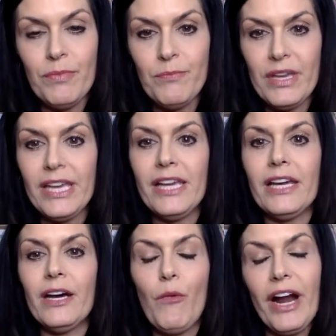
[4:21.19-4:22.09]
be
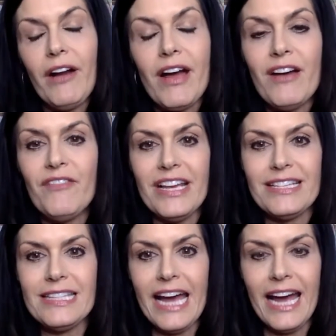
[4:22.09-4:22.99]
aware of
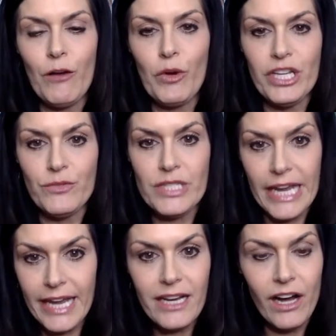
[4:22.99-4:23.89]
is that when you
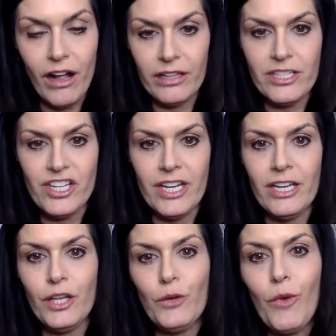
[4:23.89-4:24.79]
take
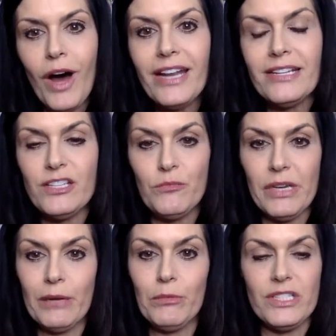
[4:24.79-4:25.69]
collagen, you want it to
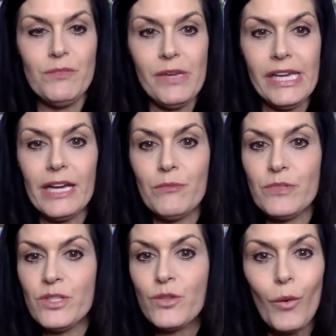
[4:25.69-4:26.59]
be able to be
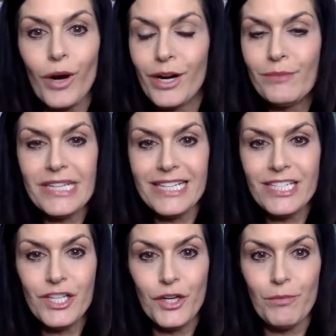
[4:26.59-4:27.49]
absorbed
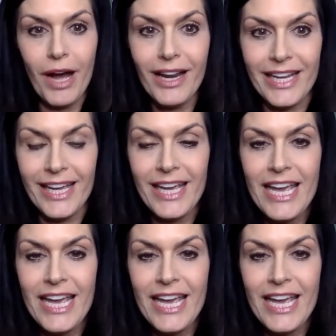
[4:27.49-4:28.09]
into your body.